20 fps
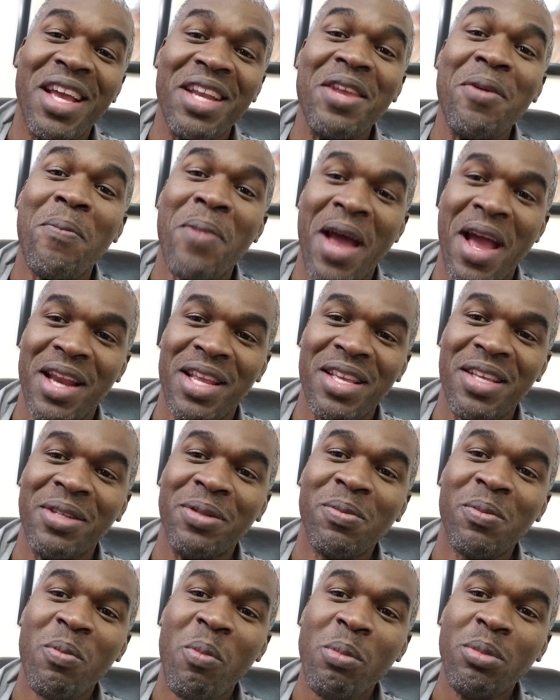any patties?
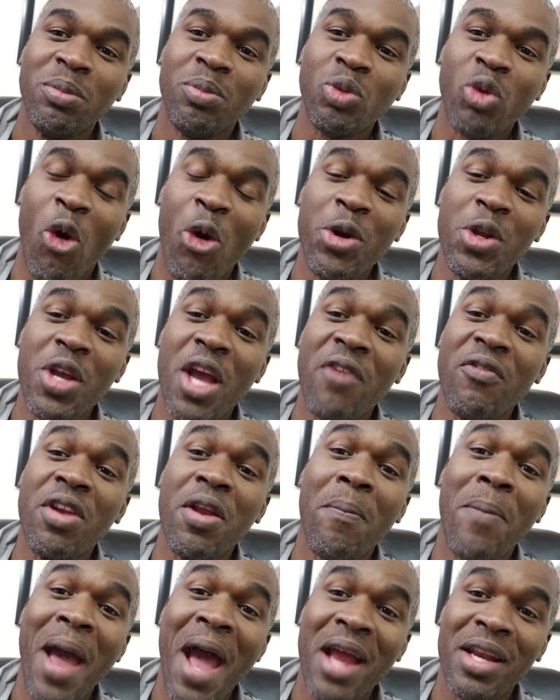Or do you have
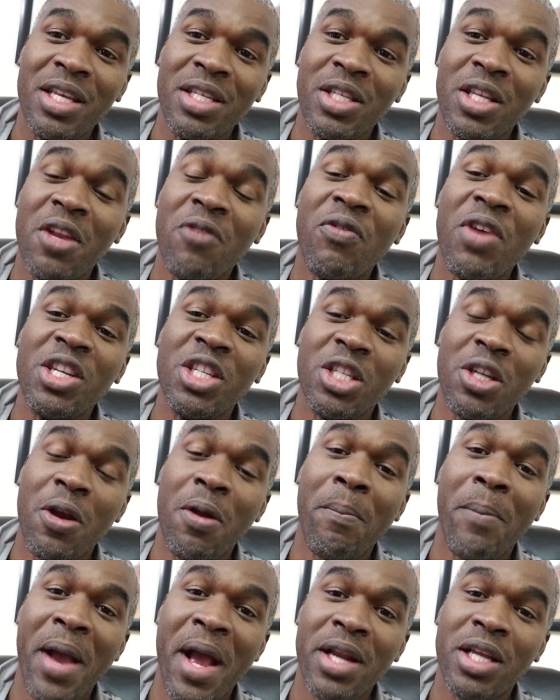any patties, any
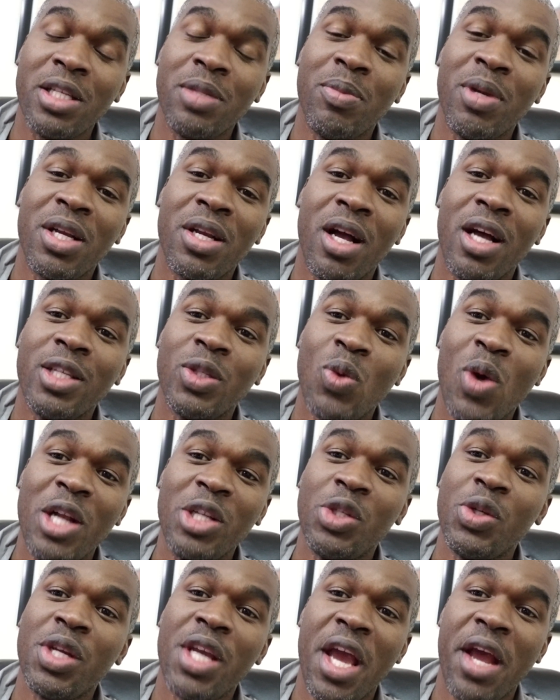vegetarian patties? Because
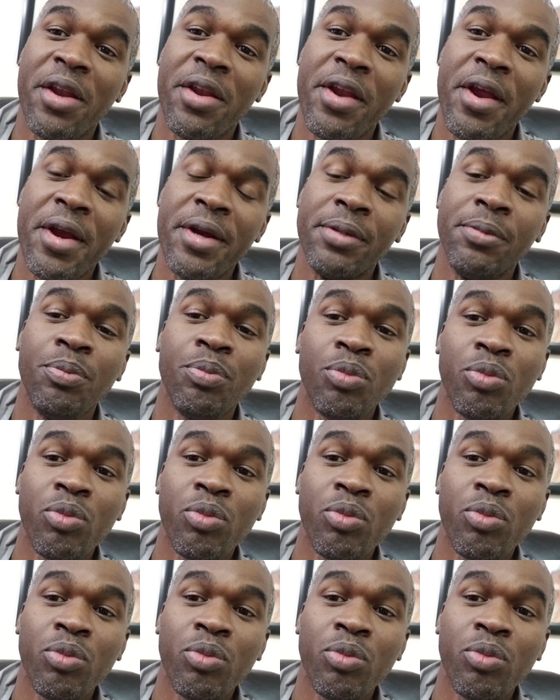once you get there,